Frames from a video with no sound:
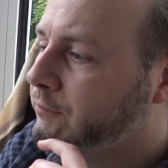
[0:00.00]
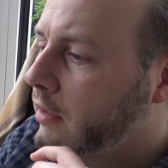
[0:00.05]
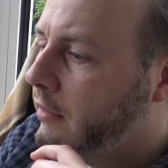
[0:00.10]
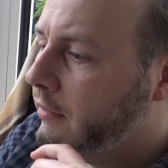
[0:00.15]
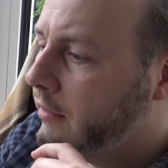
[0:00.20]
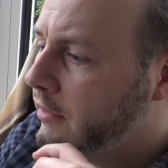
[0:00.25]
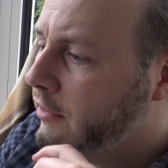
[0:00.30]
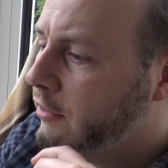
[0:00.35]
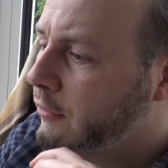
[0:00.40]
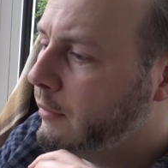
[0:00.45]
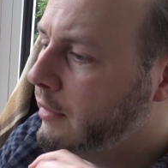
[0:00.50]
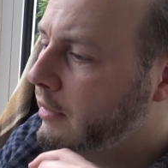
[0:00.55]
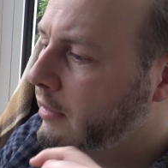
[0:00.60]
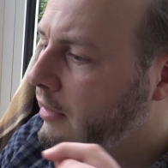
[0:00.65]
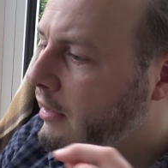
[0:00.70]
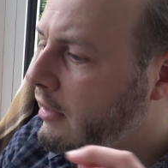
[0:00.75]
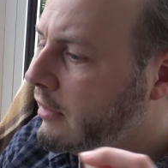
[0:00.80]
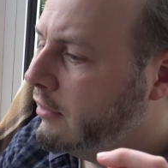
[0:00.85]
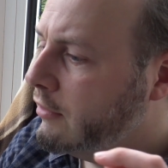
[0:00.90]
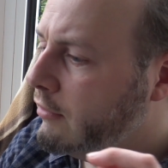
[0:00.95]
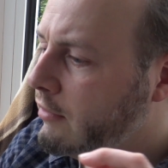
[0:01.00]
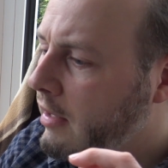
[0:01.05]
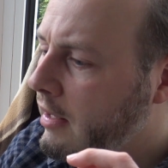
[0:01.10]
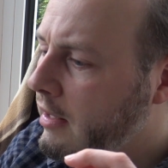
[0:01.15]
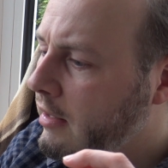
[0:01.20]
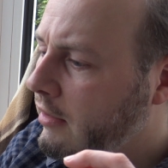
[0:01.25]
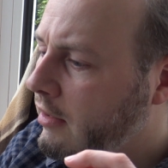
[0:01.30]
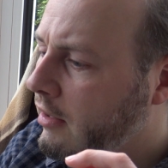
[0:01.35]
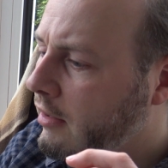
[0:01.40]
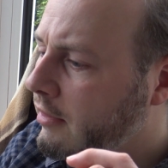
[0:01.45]
And then you're in, and you
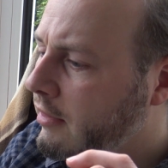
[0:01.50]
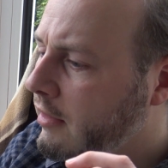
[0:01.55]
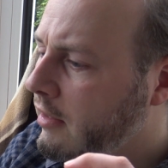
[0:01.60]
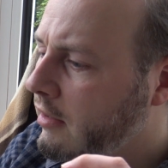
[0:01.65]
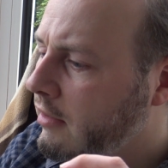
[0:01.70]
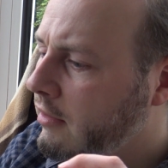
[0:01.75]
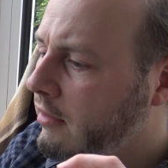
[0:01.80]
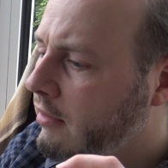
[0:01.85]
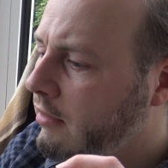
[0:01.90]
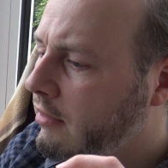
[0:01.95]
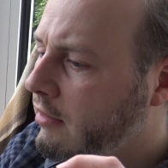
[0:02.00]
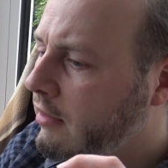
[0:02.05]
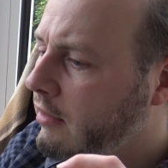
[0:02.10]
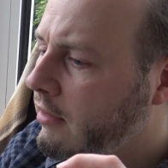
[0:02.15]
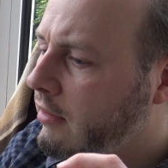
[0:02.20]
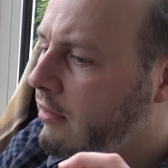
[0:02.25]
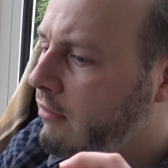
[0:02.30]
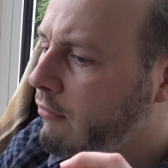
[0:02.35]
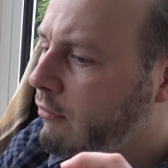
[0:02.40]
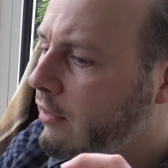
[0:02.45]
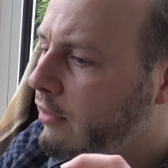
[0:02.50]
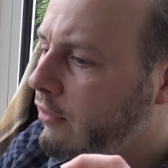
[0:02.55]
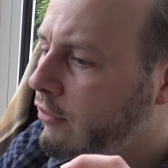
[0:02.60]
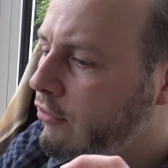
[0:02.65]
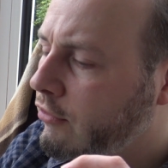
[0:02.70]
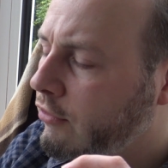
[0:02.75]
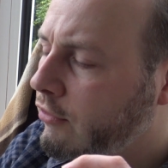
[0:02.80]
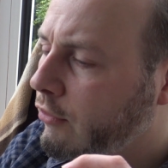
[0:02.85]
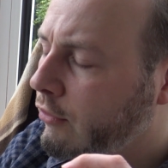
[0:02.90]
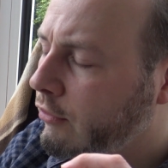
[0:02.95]
get, I think when
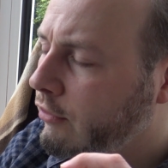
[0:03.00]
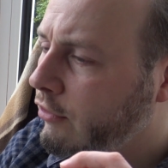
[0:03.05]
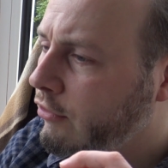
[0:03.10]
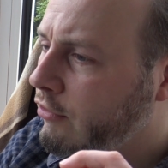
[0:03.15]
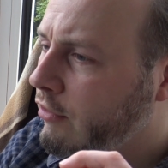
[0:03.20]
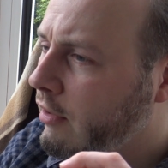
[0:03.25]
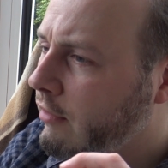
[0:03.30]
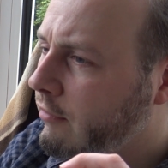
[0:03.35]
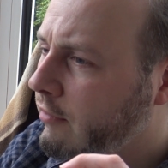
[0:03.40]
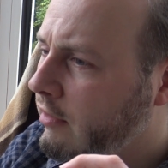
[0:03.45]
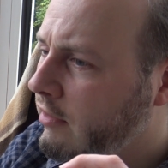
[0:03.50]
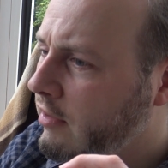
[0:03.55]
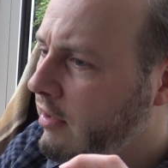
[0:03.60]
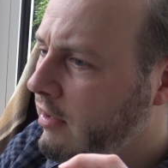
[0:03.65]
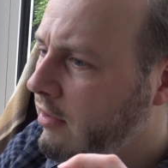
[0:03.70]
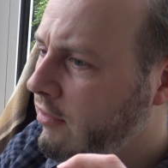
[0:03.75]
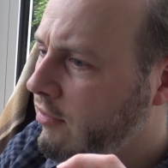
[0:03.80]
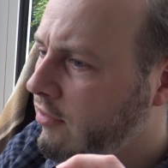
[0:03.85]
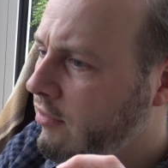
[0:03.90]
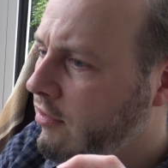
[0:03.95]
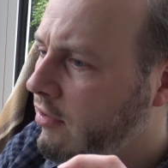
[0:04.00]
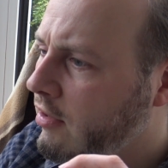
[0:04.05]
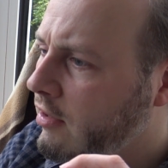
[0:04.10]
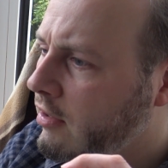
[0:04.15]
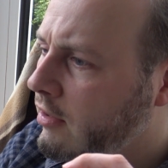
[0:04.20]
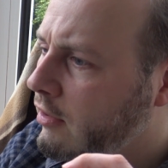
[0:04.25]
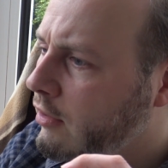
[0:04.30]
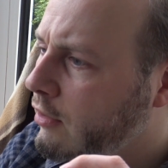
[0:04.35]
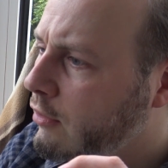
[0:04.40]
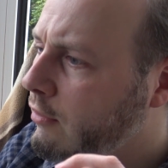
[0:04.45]
you're on your driving test,
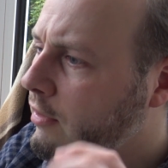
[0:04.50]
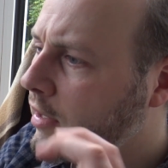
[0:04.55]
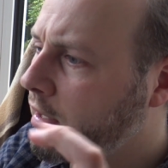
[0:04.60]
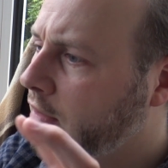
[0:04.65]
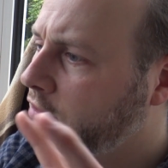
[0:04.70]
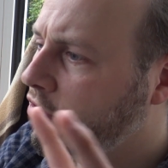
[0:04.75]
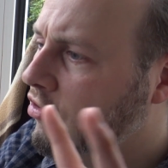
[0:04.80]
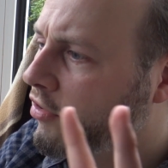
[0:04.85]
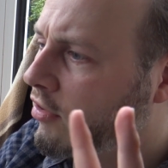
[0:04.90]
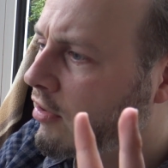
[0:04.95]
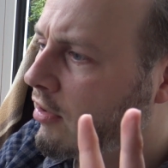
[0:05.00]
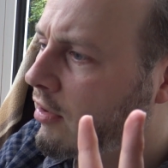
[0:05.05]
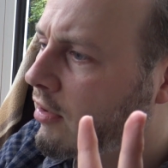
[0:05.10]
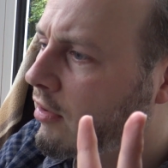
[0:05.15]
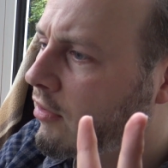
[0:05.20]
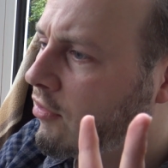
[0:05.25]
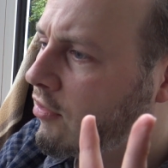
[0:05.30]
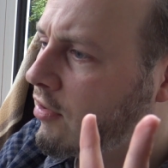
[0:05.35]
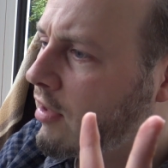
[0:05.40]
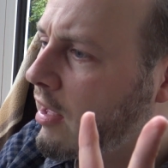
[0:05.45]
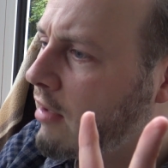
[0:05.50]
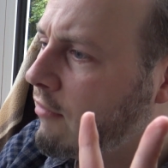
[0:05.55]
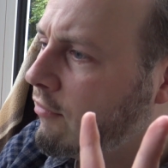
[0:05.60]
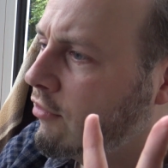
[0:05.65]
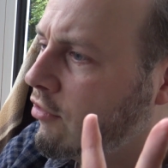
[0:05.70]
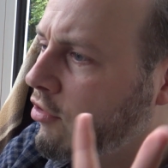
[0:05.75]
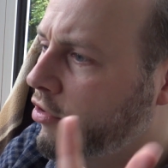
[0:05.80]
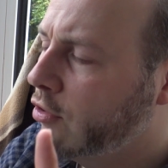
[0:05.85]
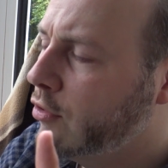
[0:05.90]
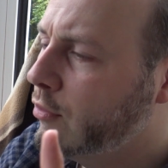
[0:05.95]
you get to
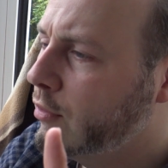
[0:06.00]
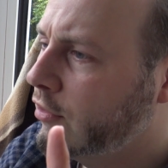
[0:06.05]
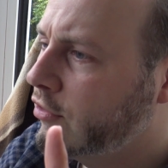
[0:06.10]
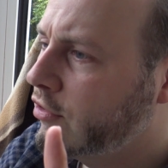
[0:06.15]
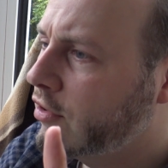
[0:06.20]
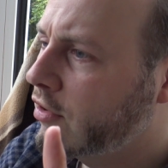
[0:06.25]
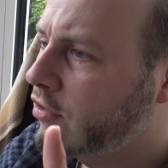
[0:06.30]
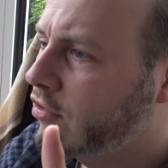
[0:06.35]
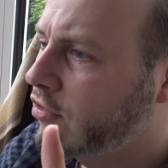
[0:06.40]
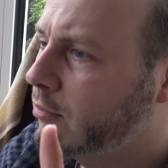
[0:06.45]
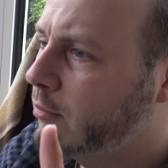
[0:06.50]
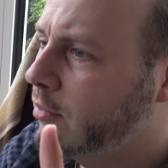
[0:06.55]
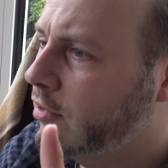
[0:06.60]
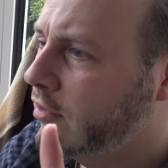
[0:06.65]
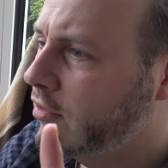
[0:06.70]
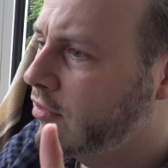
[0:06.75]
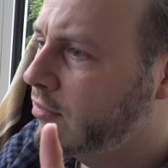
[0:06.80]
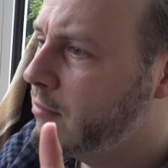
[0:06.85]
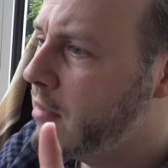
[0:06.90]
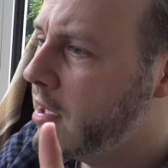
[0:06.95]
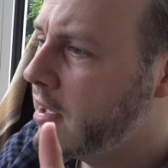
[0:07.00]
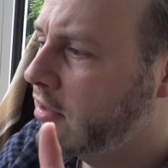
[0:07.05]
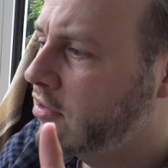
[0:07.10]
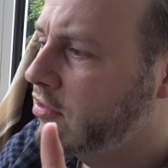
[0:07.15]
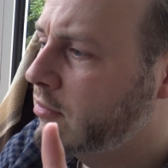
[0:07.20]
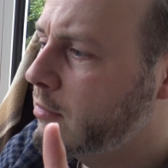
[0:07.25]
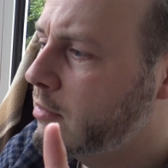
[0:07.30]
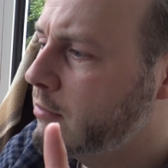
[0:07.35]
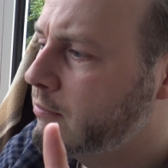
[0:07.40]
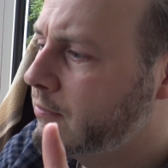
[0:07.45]
have 2 adjustments
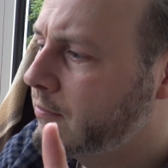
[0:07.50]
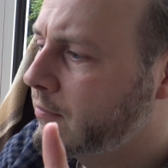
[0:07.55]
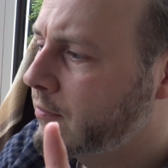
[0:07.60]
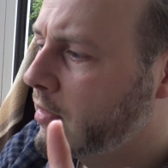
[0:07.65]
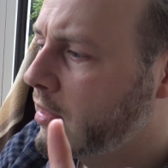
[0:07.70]
maximum.